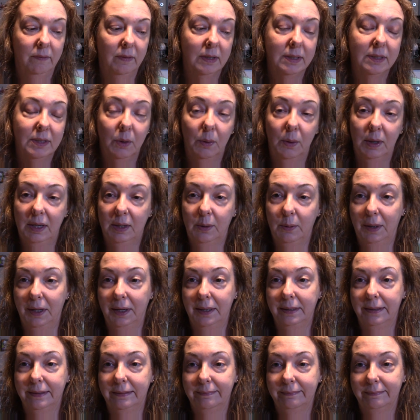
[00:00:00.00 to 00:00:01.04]
So
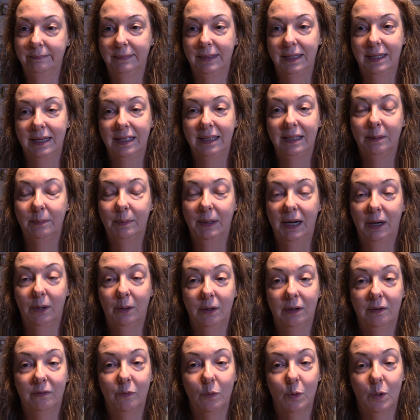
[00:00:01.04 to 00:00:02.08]
anyway, the
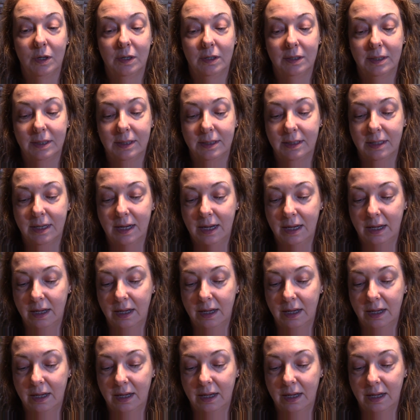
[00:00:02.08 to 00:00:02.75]
power of words.